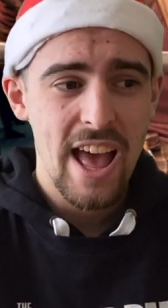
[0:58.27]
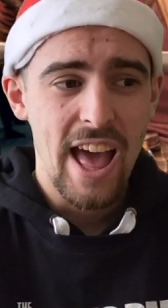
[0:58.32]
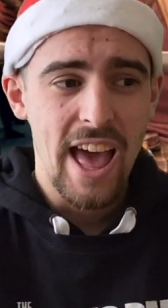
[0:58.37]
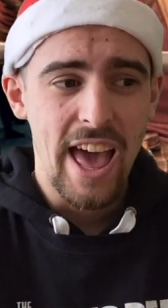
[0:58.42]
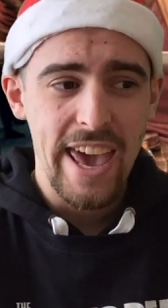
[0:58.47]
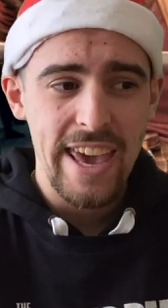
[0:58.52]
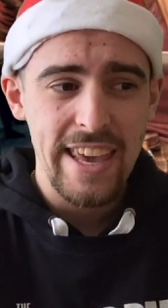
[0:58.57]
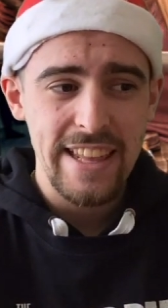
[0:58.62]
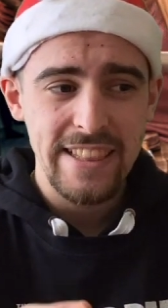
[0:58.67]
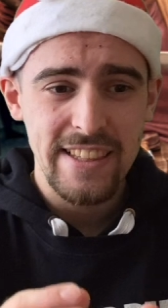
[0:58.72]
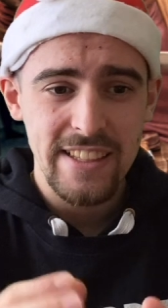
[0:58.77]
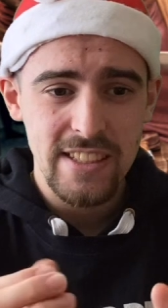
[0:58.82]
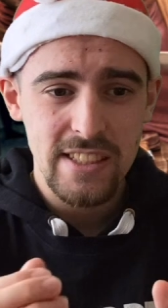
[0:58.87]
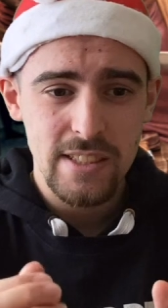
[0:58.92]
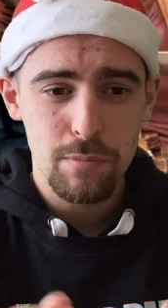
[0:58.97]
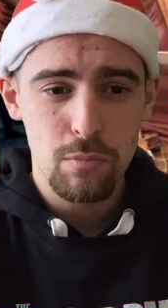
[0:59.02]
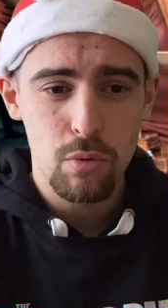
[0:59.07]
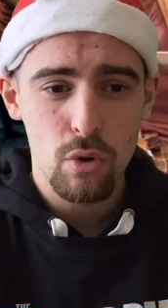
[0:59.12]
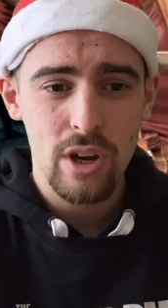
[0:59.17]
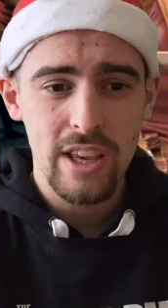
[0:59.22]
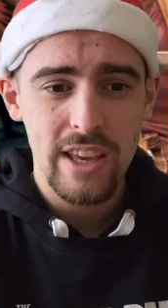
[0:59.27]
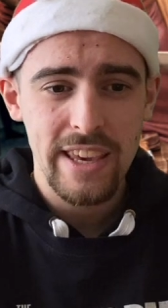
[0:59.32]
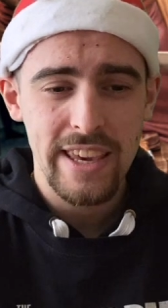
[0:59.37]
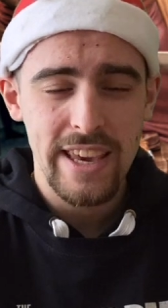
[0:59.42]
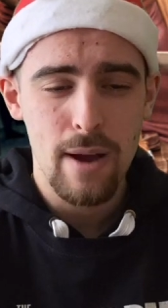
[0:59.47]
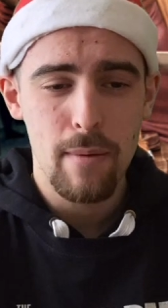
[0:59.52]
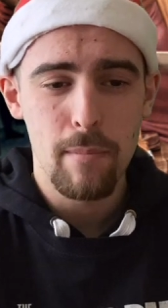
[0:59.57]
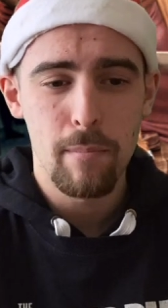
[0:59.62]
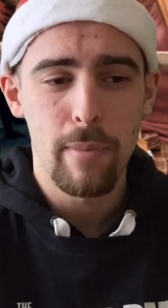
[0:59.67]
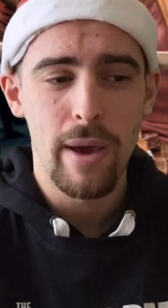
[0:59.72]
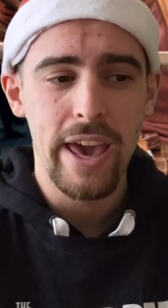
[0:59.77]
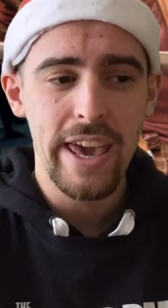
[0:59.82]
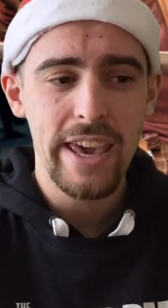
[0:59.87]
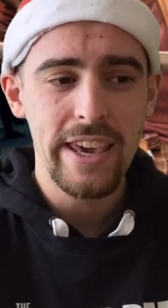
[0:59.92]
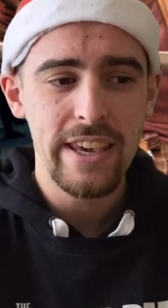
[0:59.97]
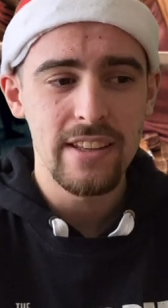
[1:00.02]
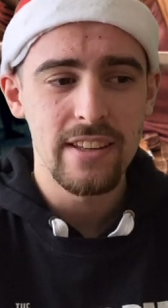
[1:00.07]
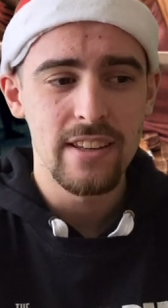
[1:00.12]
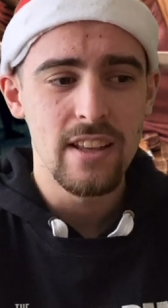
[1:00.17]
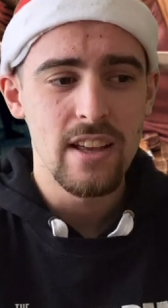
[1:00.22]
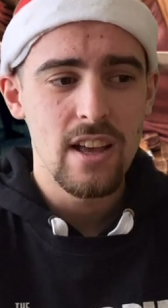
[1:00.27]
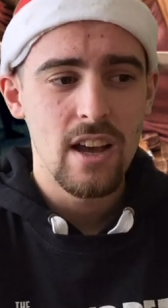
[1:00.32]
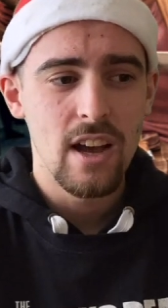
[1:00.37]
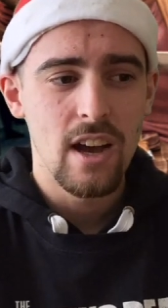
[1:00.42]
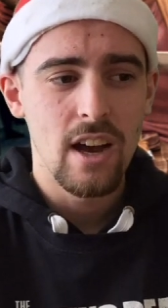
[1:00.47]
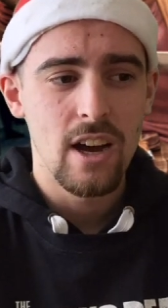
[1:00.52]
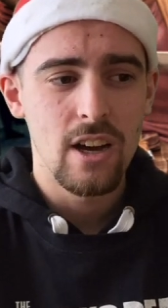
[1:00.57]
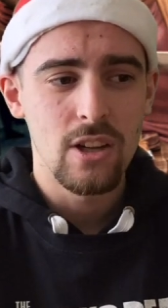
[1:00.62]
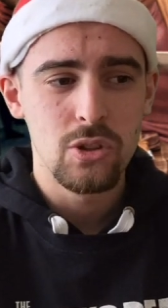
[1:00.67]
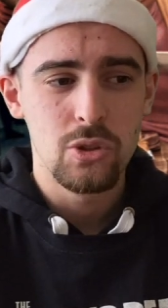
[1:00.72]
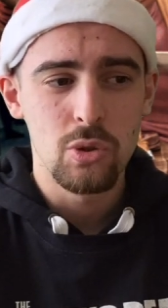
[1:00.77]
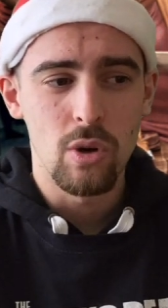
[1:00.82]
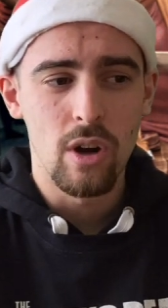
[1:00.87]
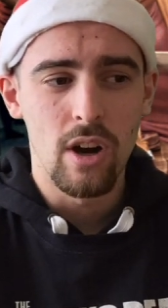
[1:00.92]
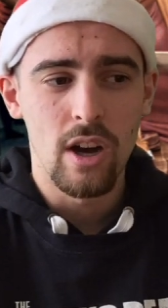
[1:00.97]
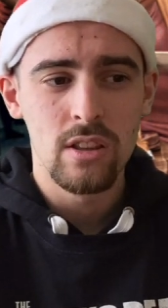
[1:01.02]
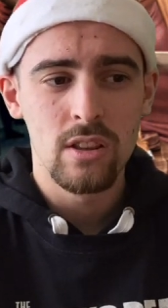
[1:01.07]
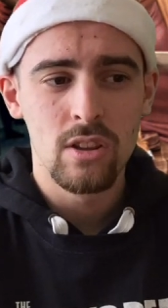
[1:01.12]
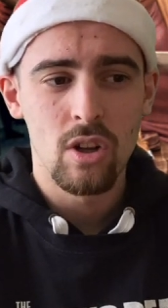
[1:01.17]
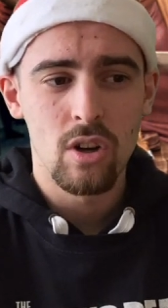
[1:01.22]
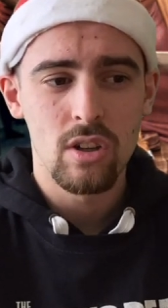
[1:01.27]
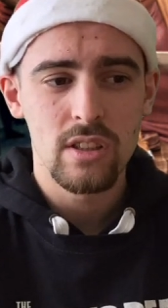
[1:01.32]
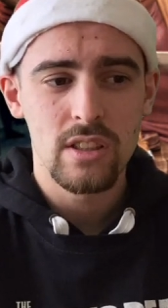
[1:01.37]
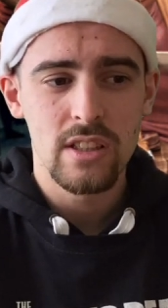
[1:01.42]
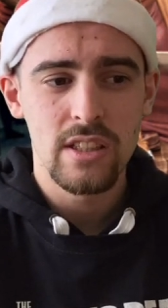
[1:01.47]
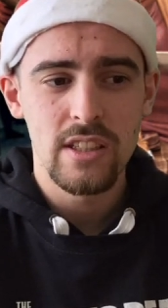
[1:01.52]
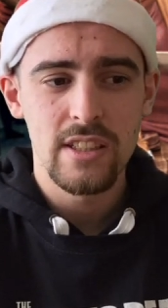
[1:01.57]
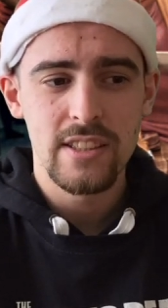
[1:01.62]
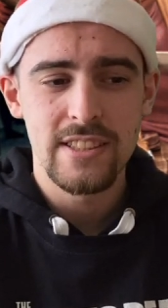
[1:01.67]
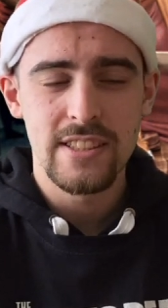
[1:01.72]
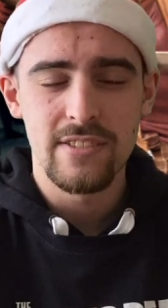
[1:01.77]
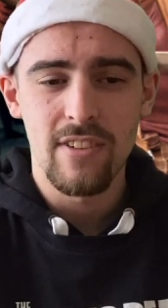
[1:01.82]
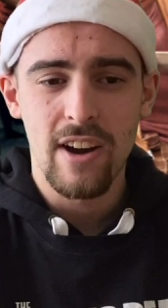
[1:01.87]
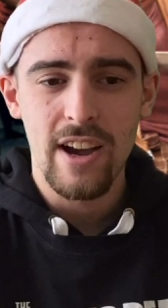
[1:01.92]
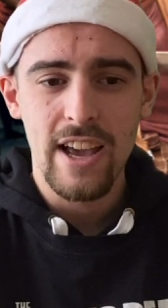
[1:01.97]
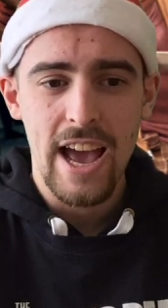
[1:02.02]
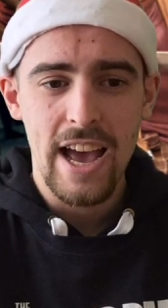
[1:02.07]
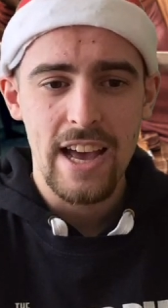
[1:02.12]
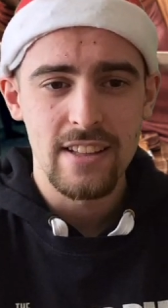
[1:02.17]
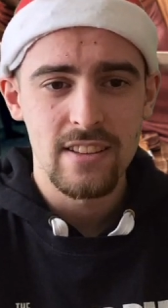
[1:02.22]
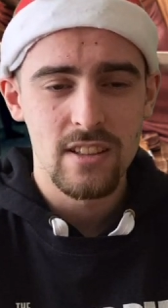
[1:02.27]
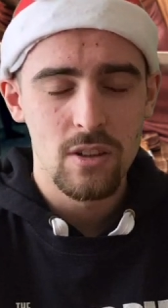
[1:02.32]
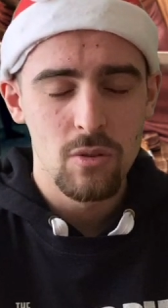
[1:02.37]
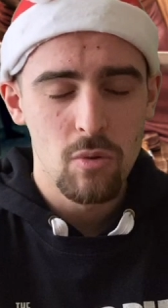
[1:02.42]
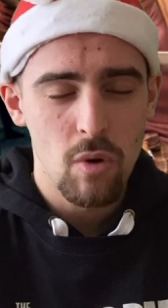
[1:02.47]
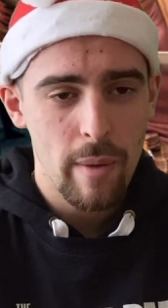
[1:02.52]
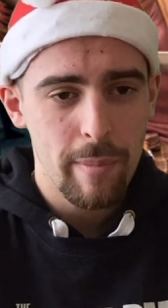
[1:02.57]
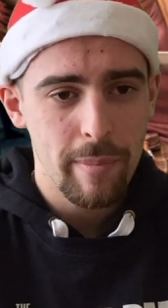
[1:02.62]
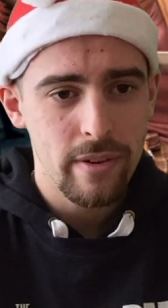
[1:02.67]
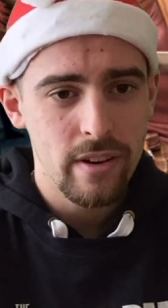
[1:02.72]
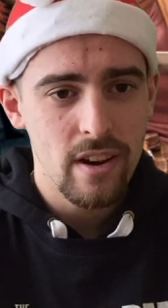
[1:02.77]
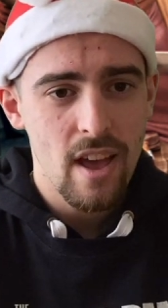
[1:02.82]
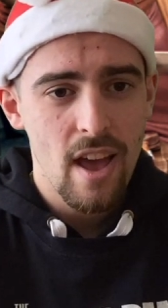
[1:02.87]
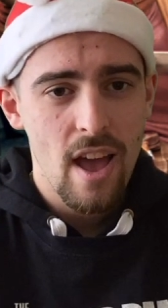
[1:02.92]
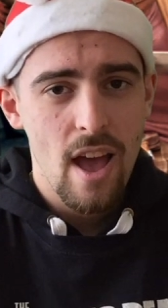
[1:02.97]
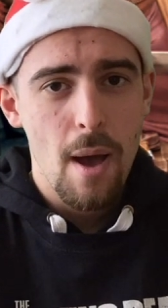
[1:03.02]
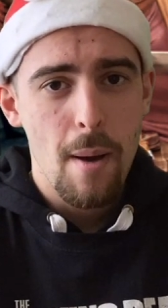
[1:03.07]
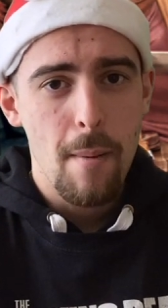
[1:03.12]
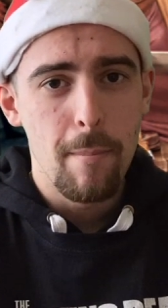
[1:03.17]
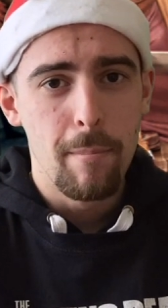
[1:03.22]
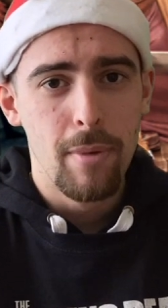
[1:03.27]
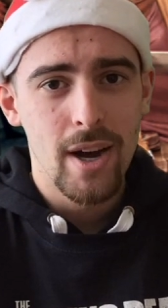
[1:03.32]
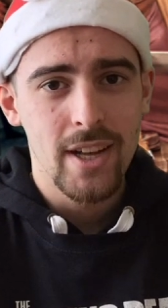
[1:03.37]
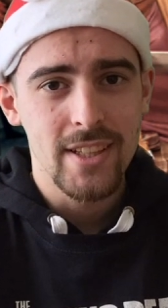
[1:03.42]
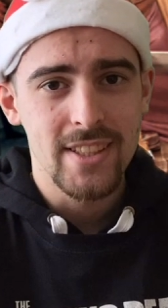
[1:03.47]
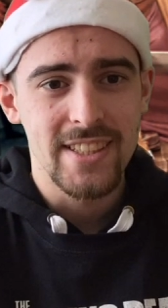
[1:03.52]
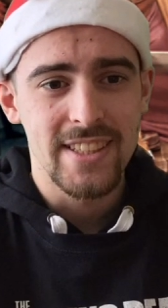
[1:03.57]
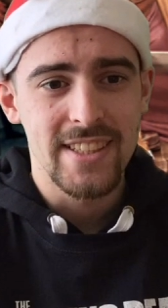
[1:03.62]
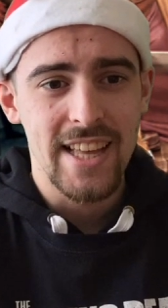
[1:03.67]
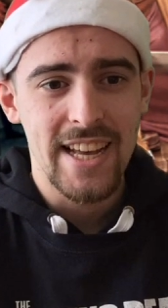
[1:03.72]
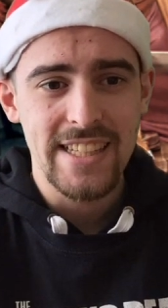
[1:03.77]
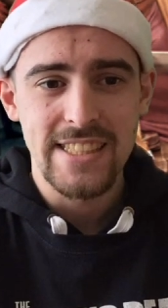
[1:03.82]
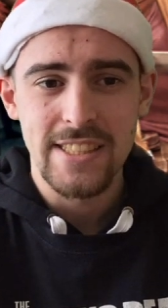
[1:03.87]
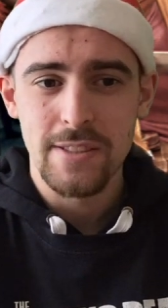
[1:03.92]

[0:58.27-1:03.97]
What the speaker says: and the Spring campaign to unlock the Zweihander weapon. But that's